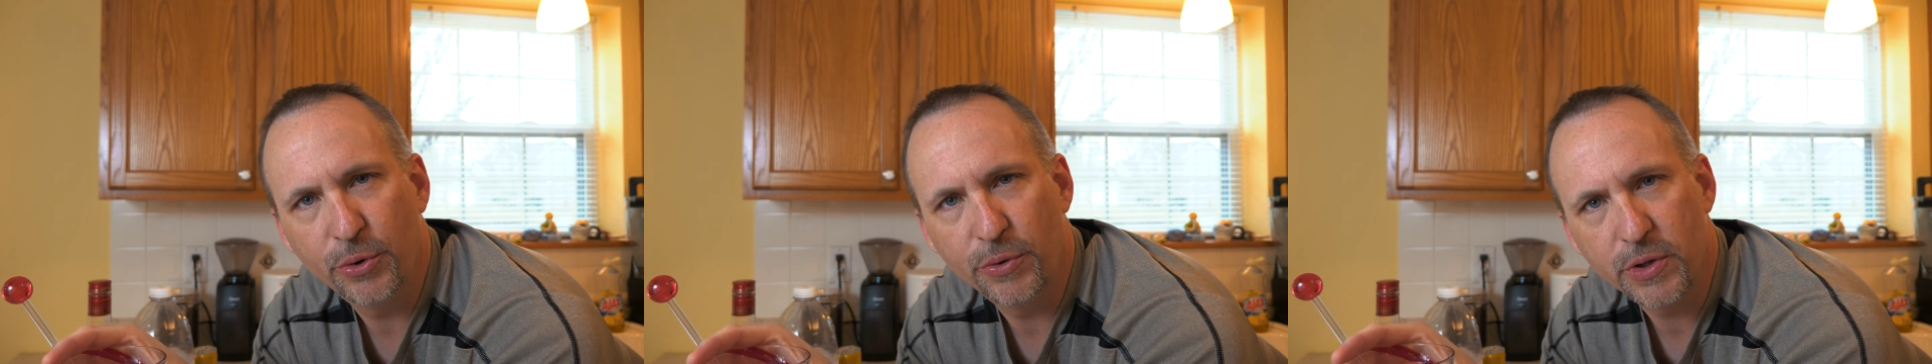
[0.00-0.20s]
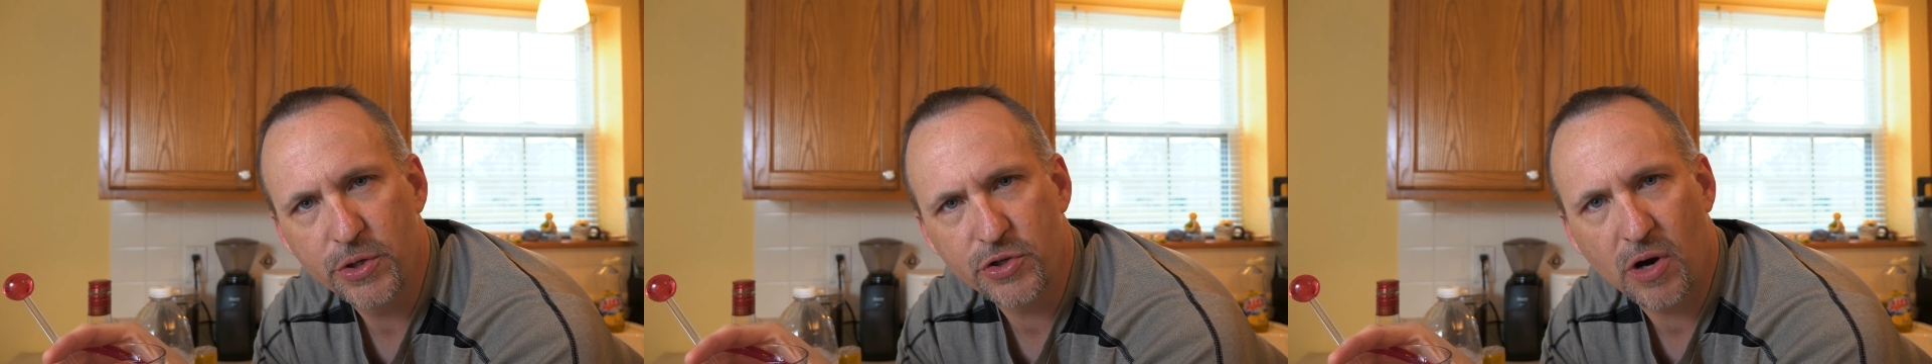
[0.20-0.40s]

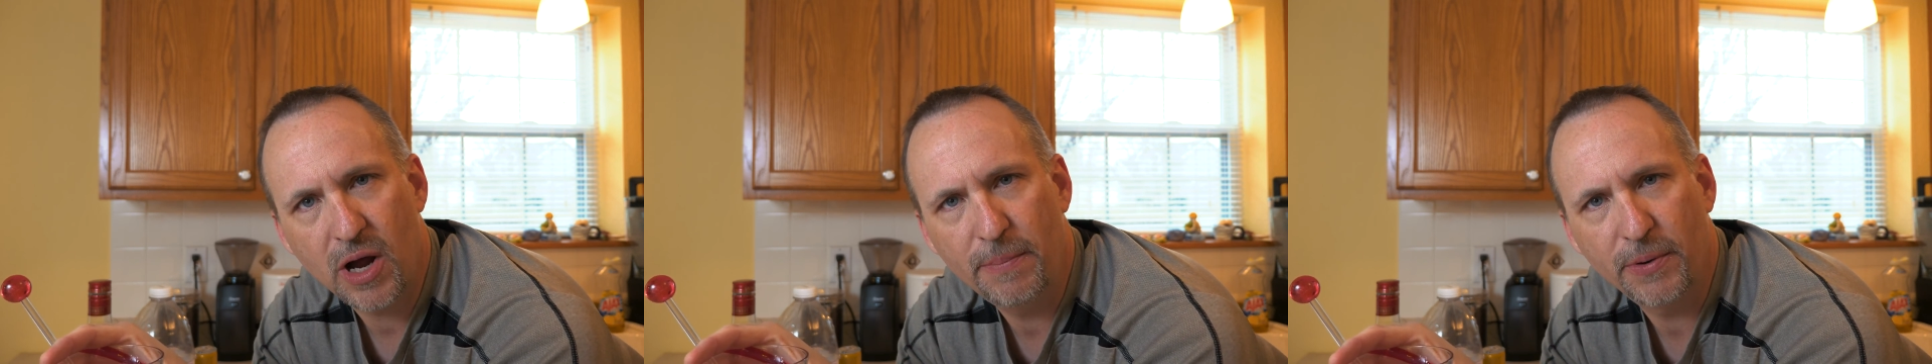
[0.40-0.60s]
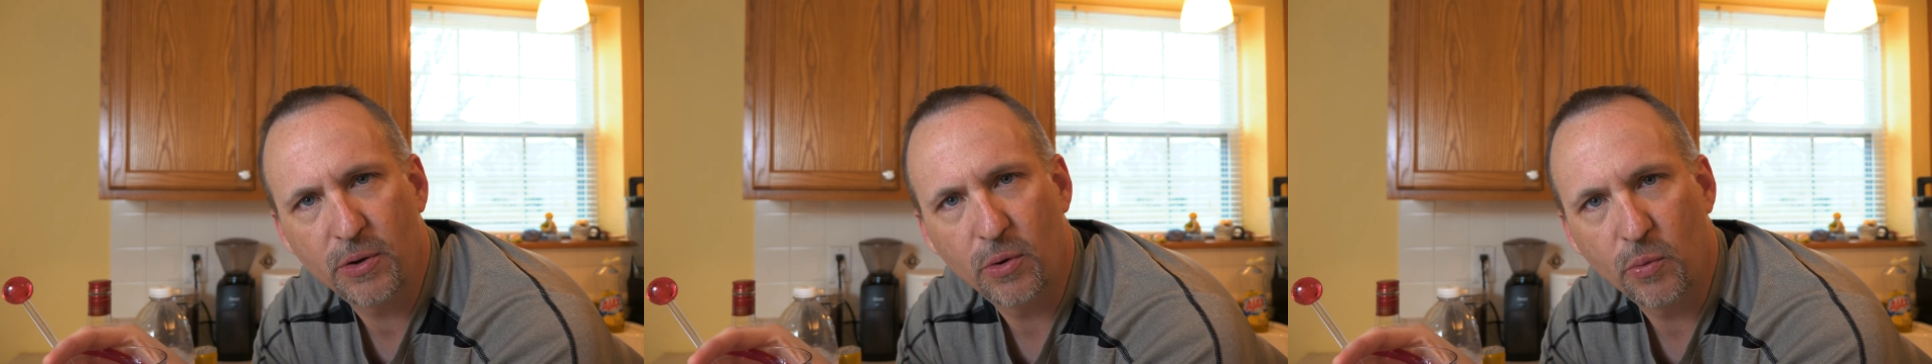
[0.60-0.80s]
and the
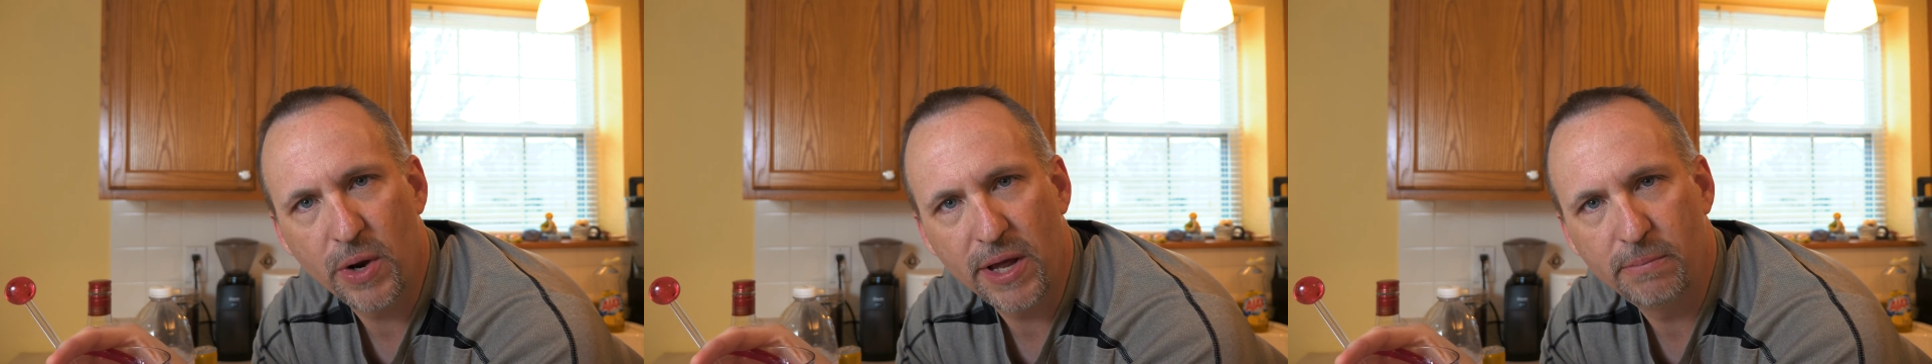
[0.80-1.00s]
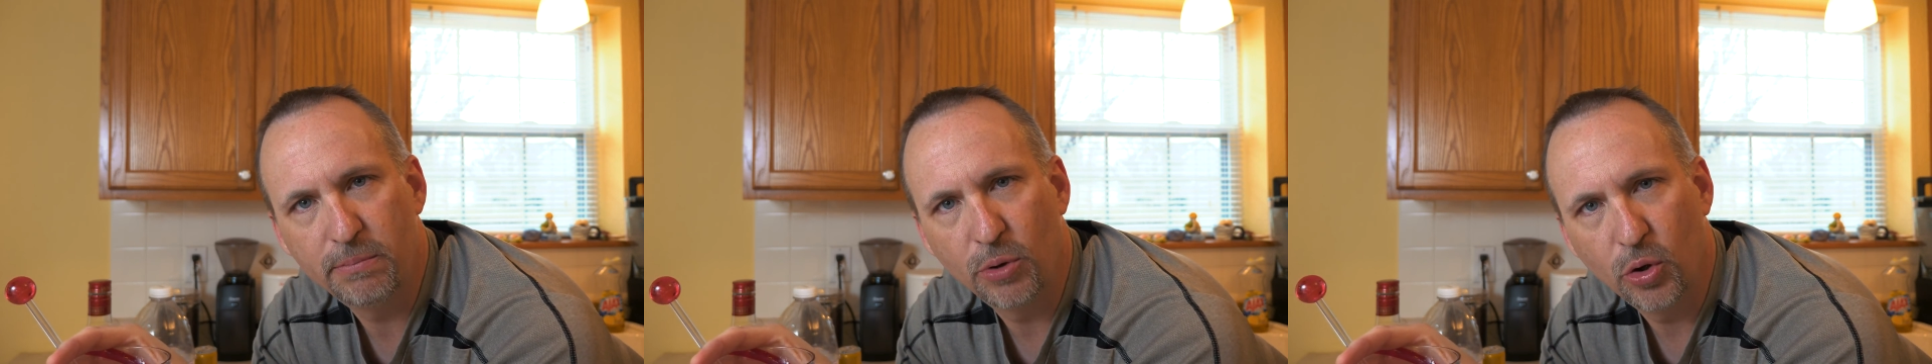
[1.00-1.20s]
tropical
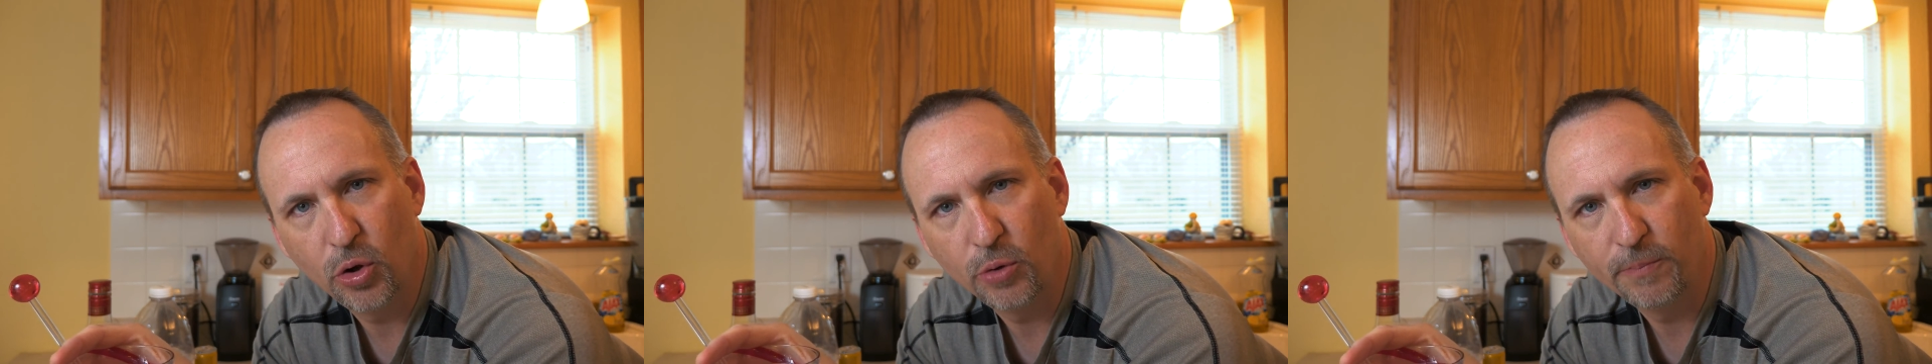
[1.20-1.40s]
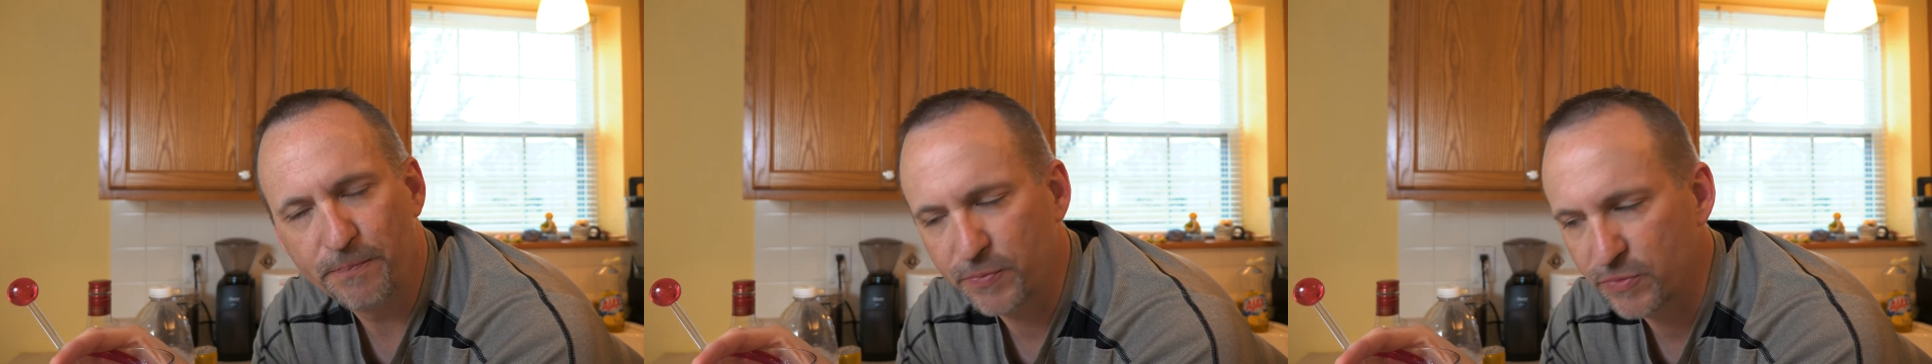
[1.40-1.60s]
Red
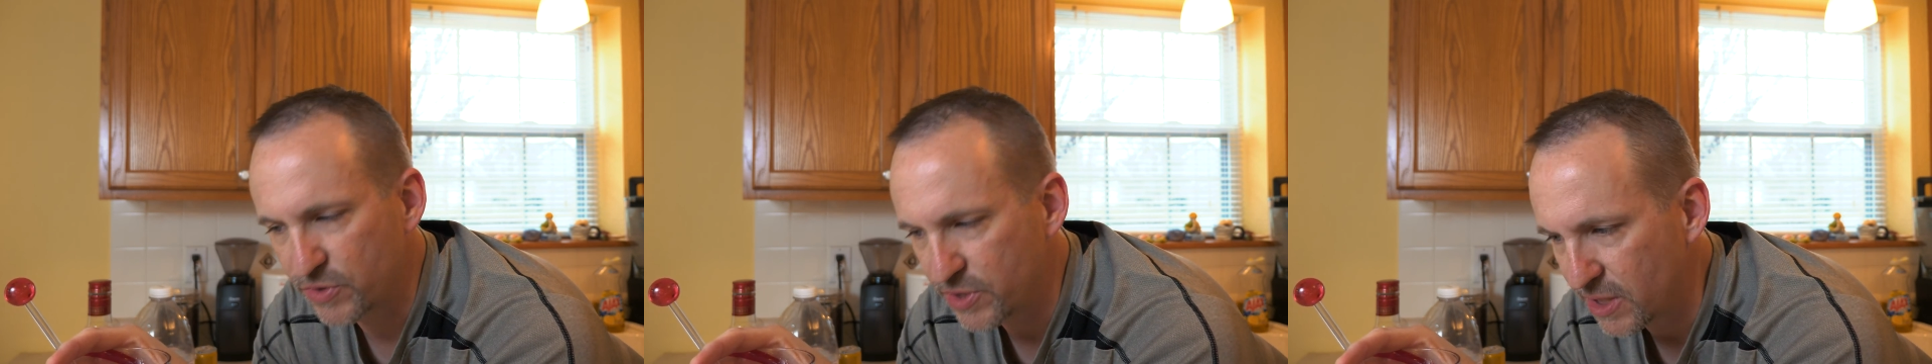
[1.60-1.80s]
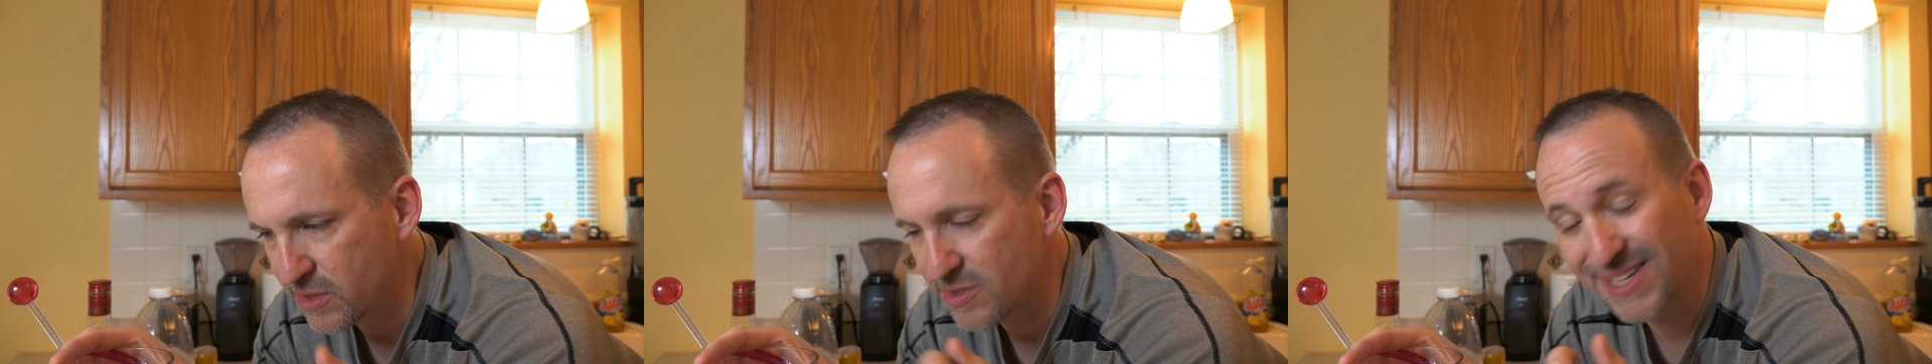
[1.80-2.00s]
Bull
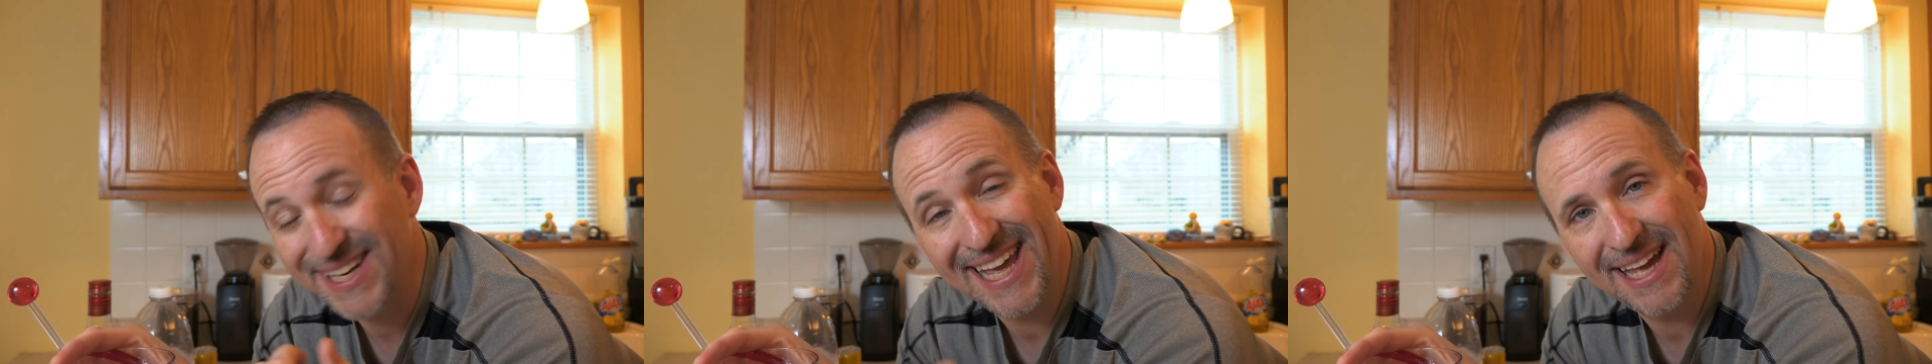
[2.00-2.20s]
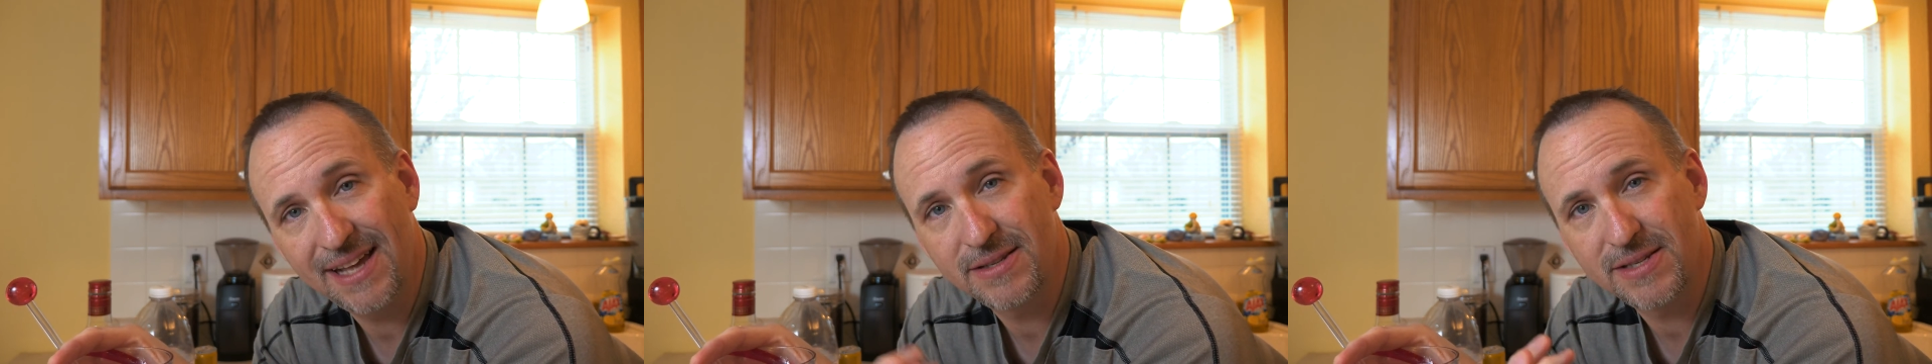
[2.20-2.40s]
does
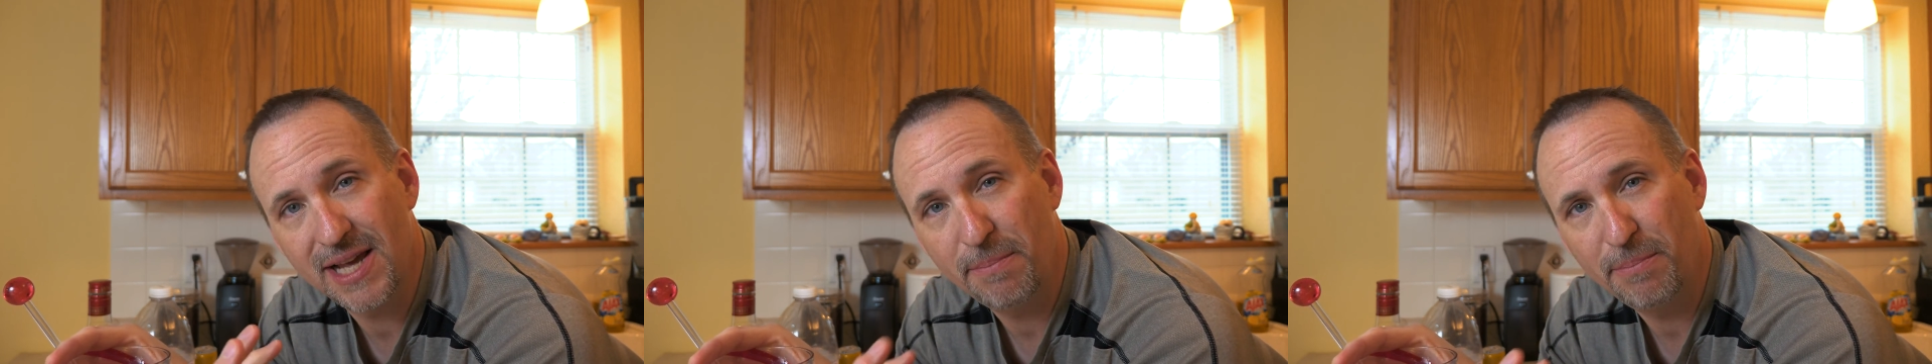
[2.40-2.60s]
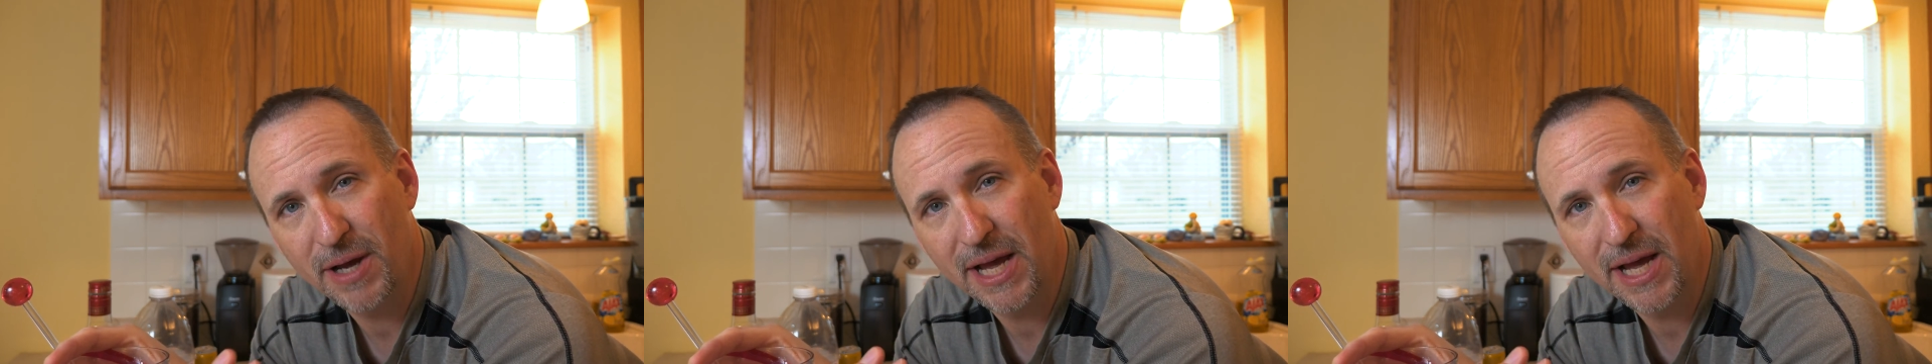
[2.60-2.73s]
enhance that